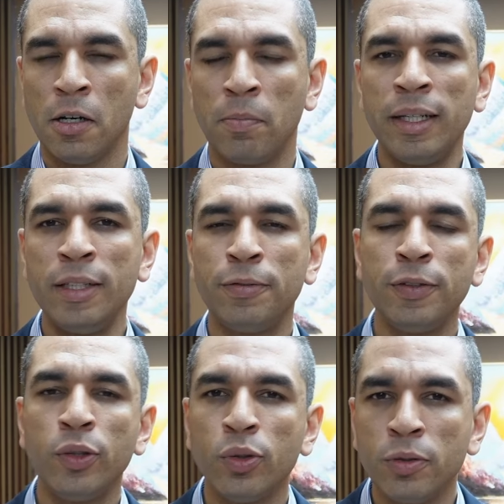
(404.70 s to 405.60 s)
But if
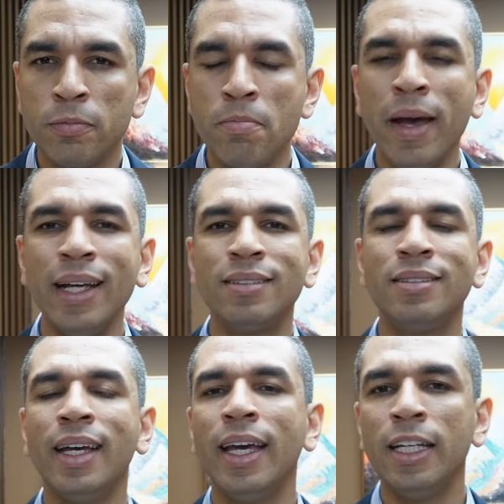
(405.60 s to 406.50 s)
you
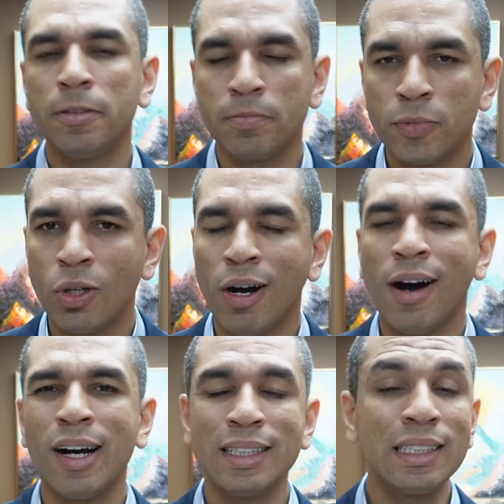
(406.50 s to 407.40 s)
maintain your
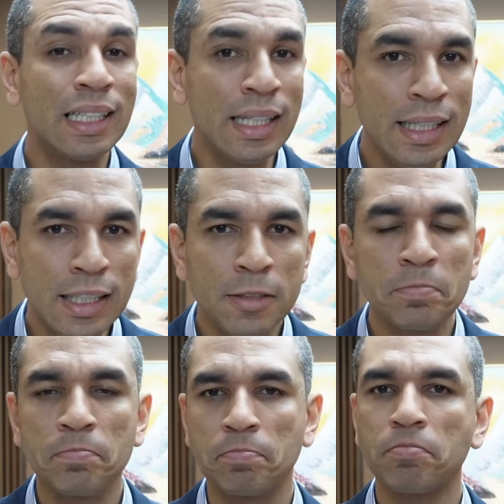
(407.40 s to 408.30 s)
heart clean,
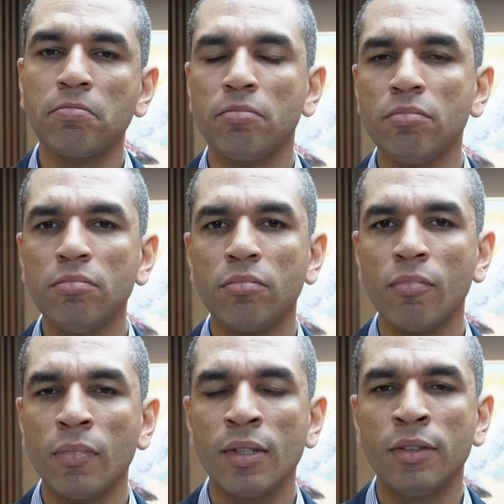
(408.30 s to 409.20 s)

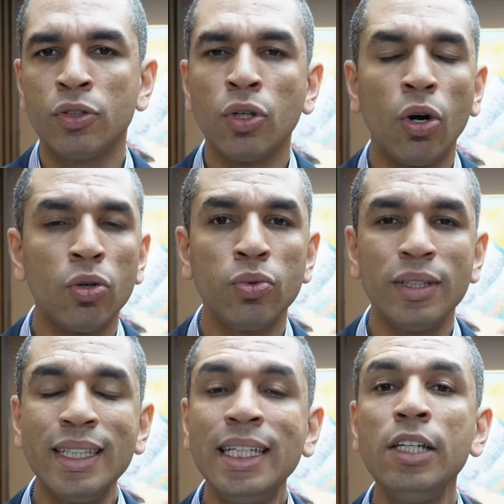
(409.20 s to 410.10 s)
though
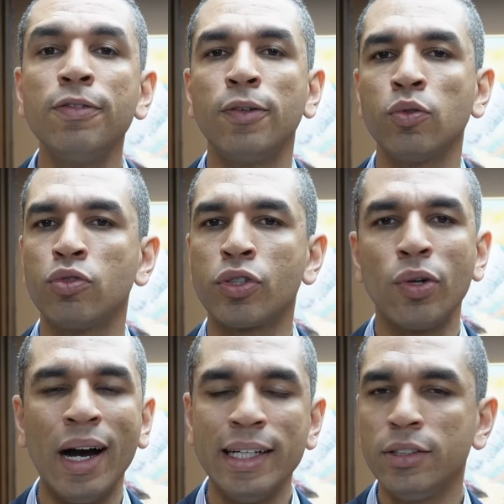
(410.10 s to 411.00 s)
evil
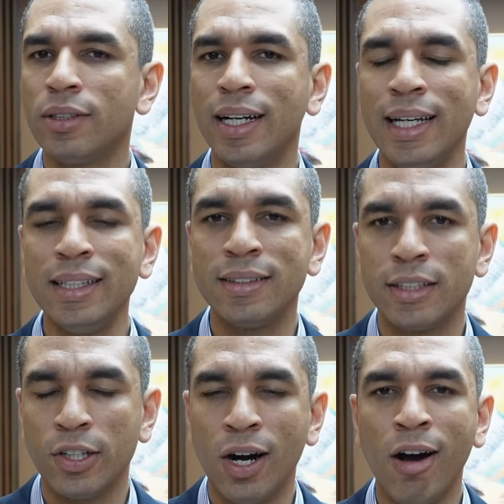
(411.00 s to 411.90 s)
try to
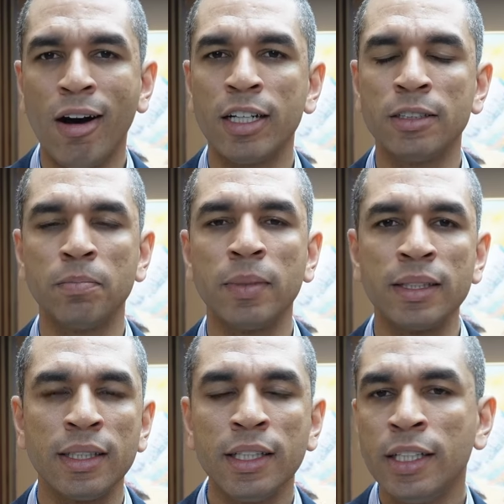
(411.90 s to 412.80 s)
enter your heart,
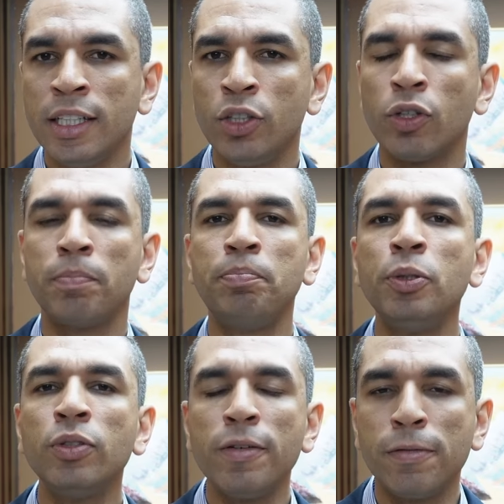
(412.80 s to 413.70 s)
but you're
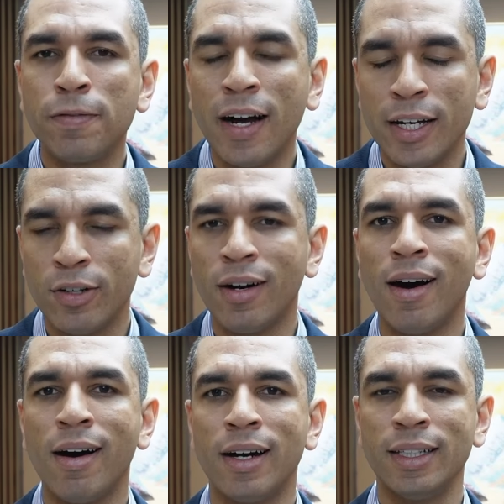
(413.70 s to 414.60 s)
purifying your
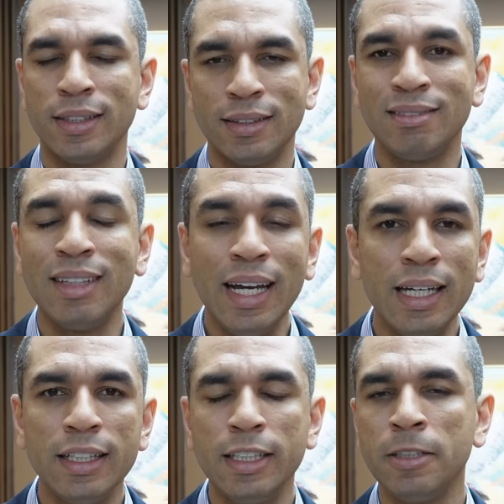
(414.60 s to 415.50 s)
heart
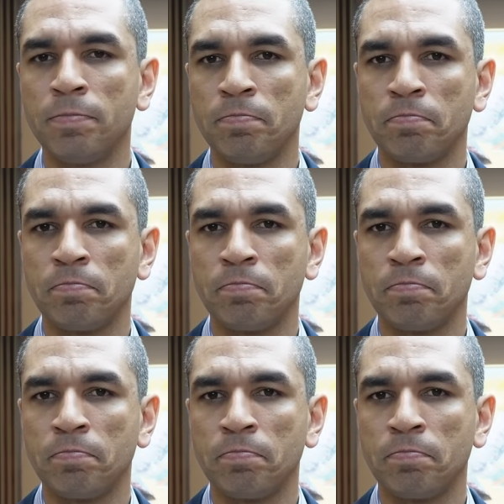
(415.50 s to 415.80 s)
daily.